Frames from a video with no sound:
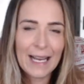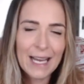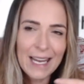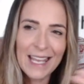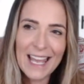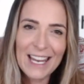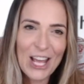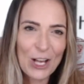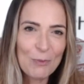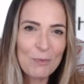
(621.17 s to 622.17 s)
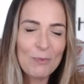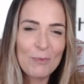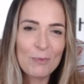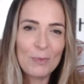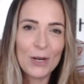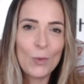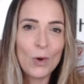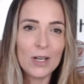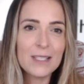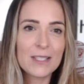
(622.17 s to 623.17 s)
kind of can't help but
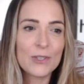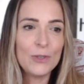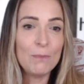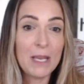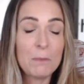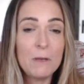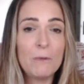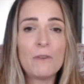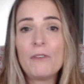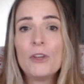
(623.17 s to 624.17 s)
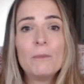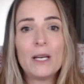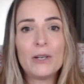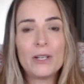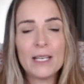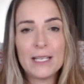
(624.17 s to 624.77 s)
want to make people feel better.